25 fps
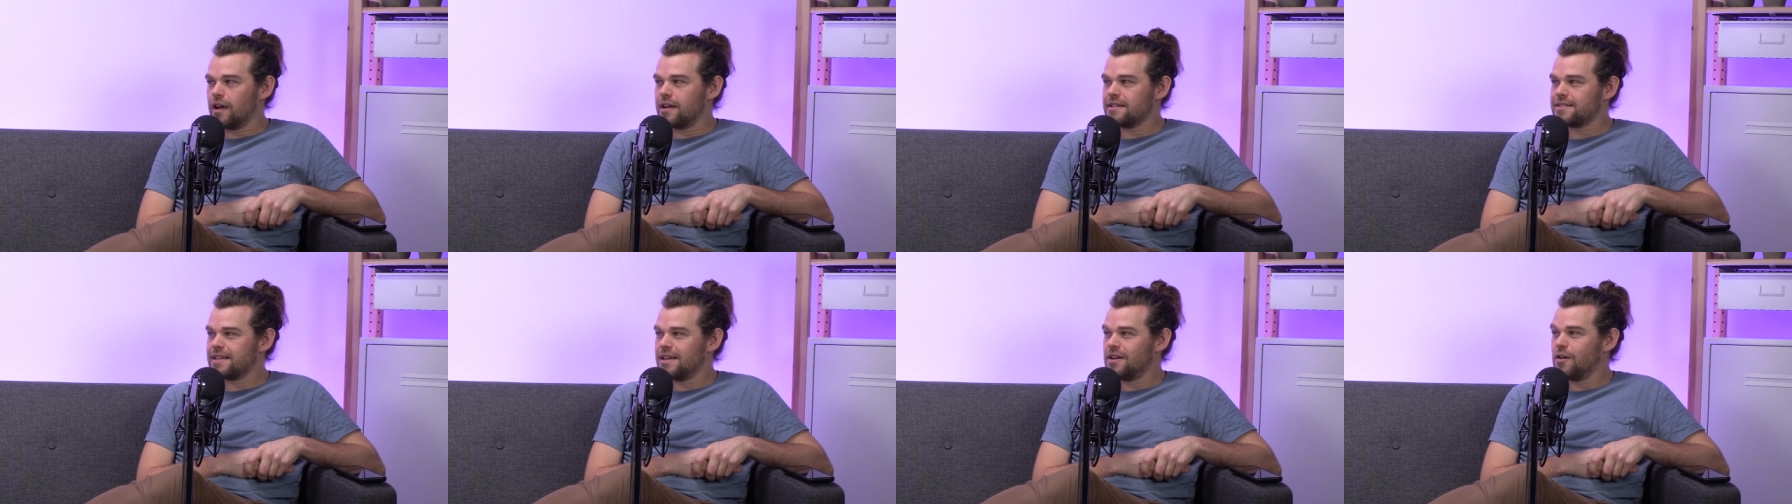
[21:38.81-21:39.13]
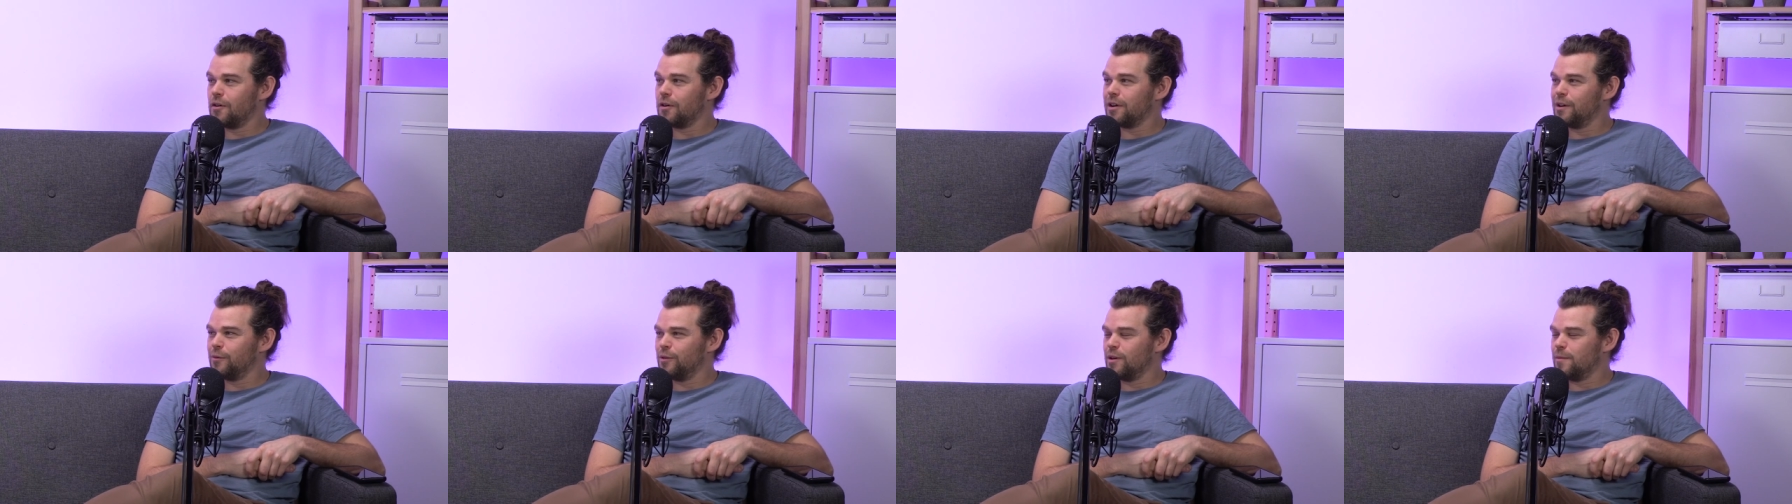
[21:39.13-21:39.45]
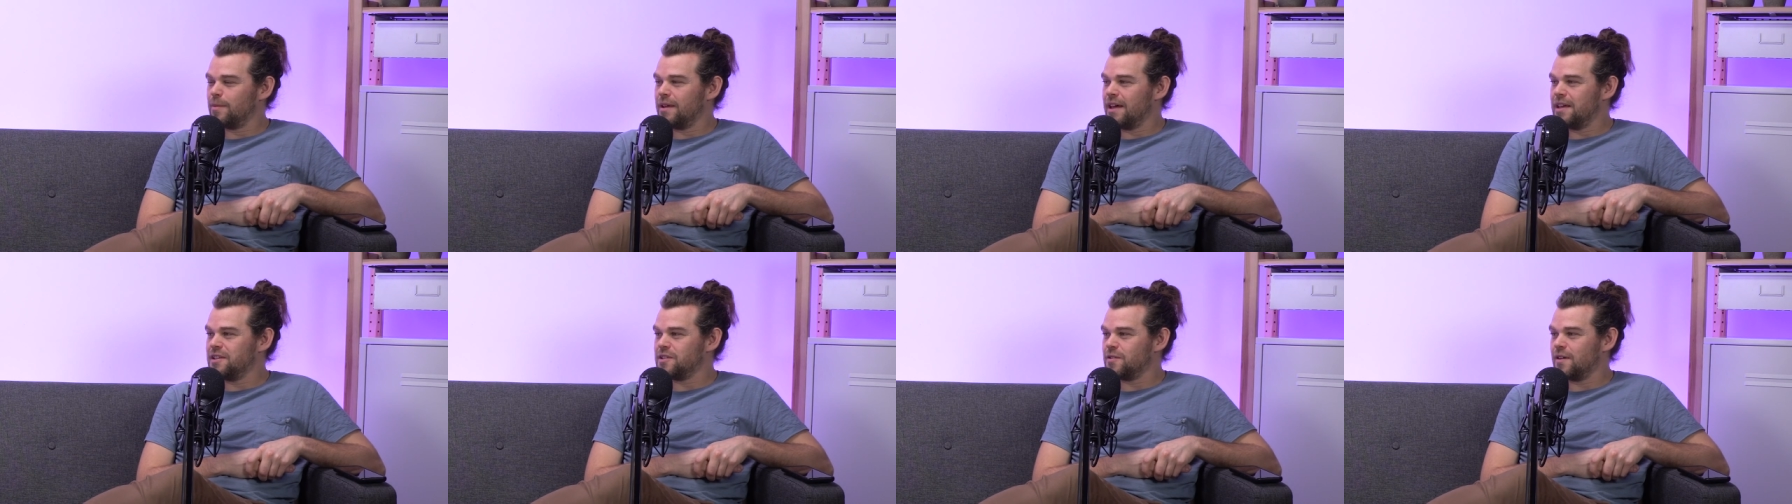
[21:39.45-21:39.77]
because they're not going to want
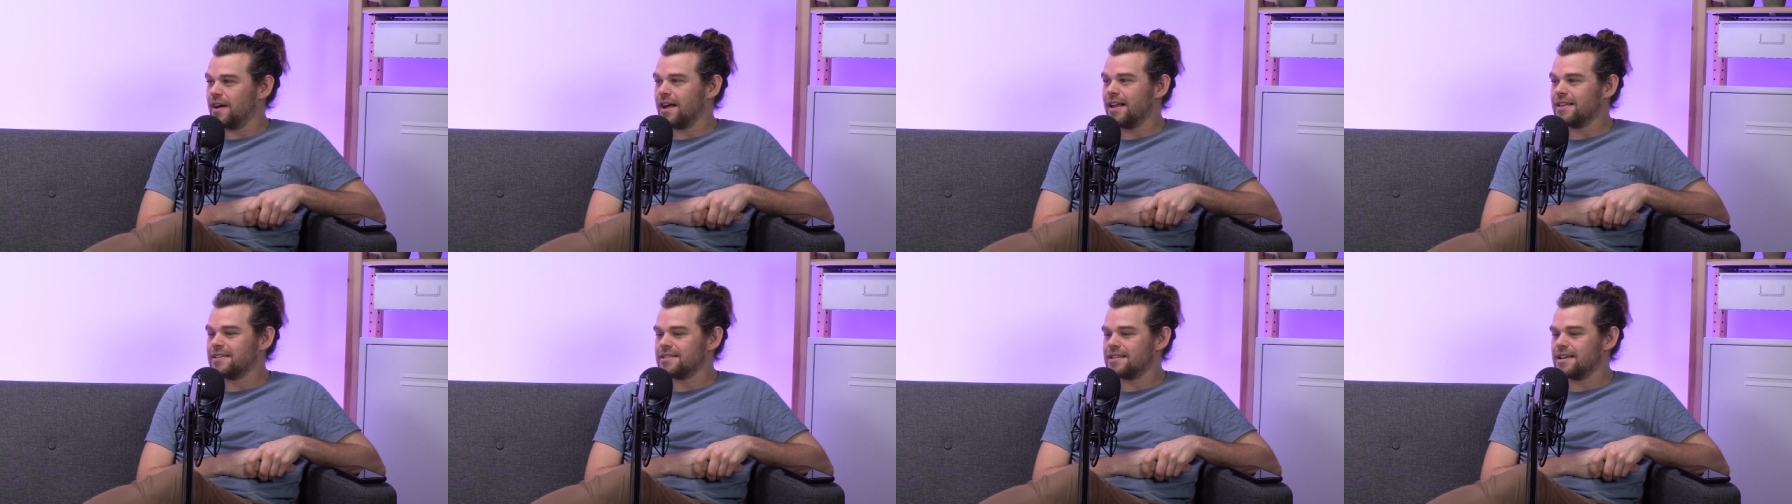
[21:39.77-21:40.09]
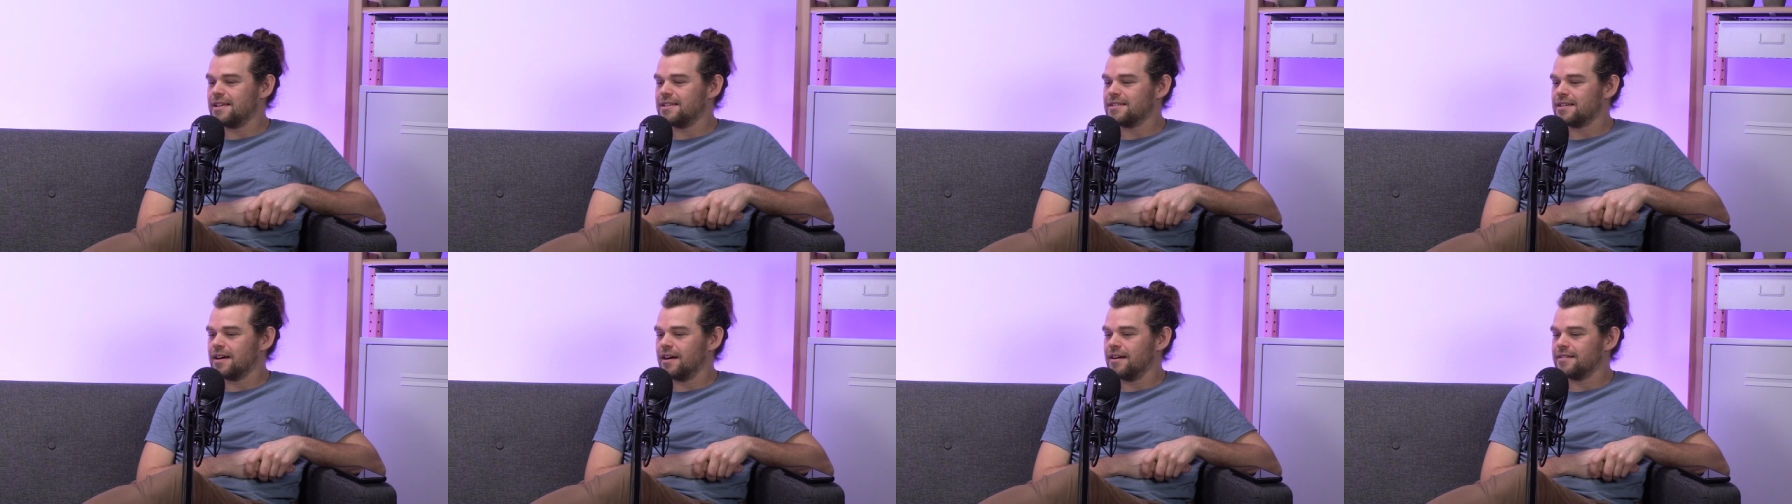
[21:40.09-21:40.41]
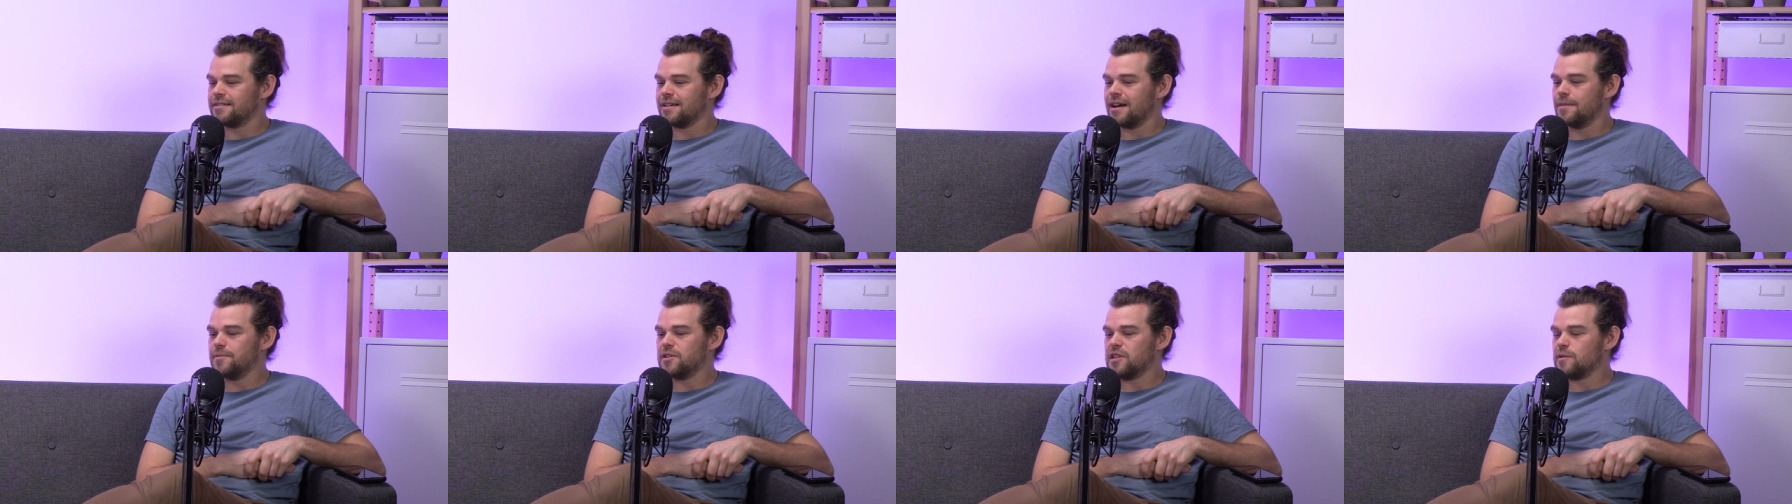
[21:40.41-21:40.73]
to play into your hands the
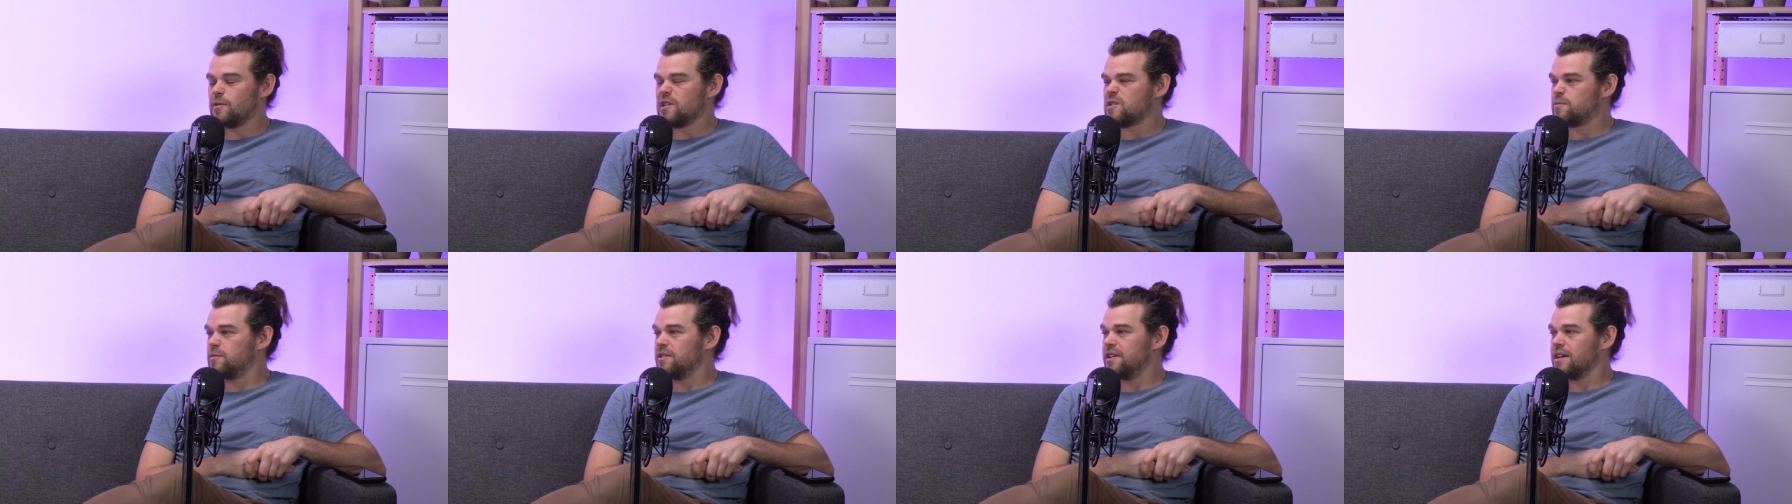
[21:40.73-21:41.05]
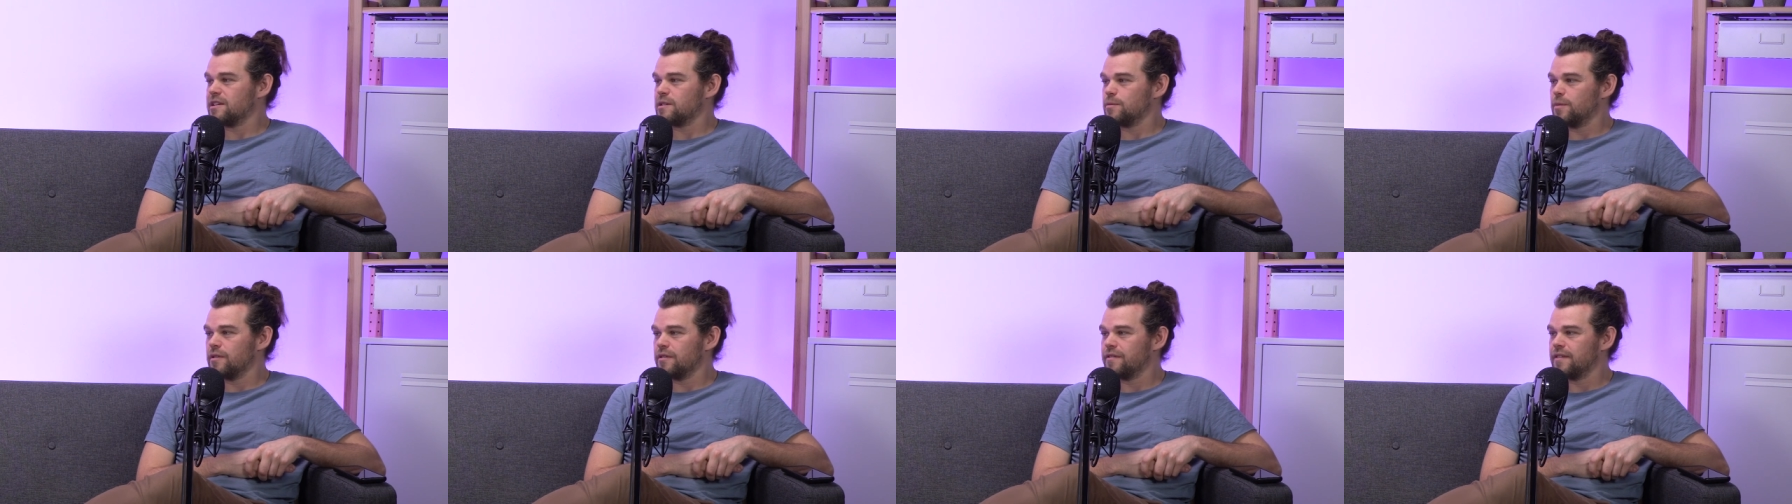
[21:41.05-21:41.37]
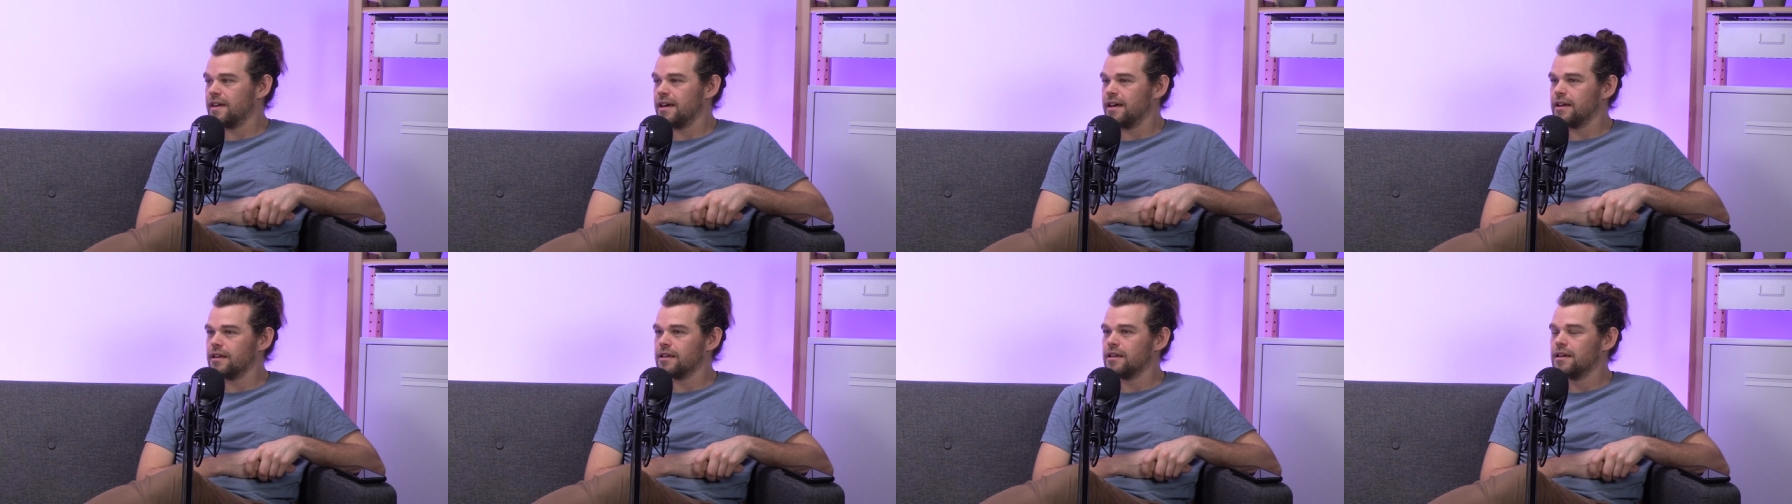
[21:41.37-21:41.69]
entire time and do the most predictable
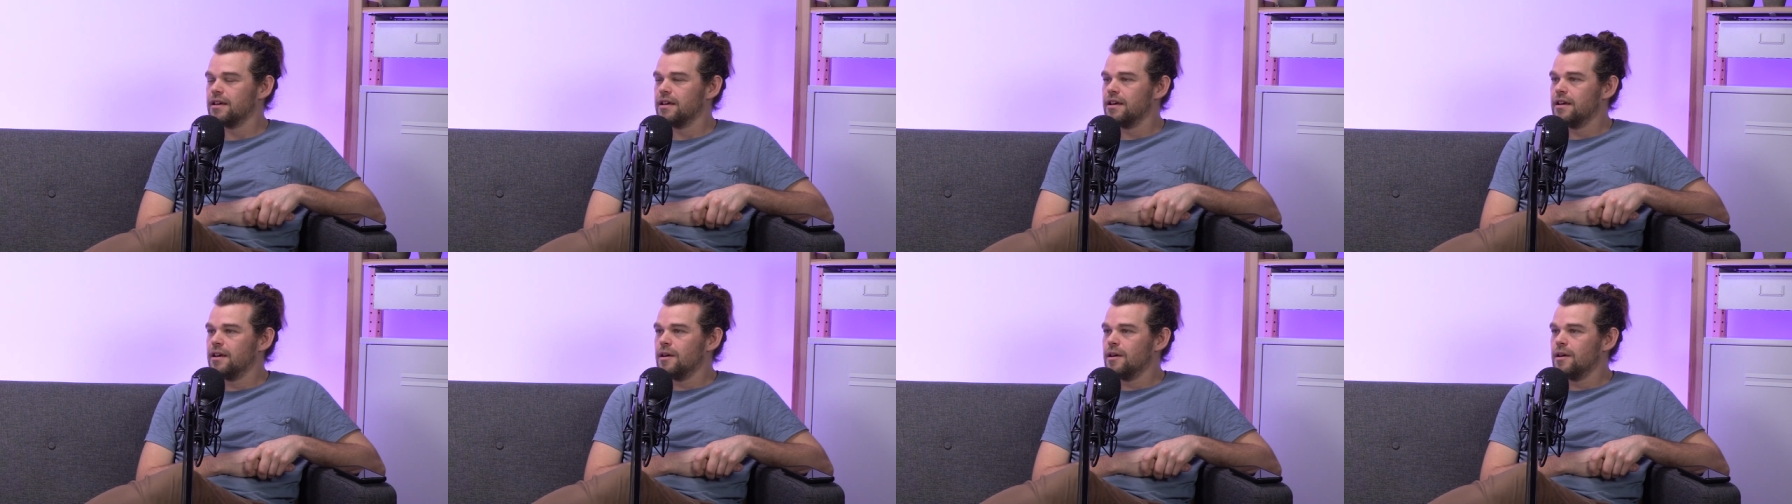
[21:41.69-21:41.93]
thing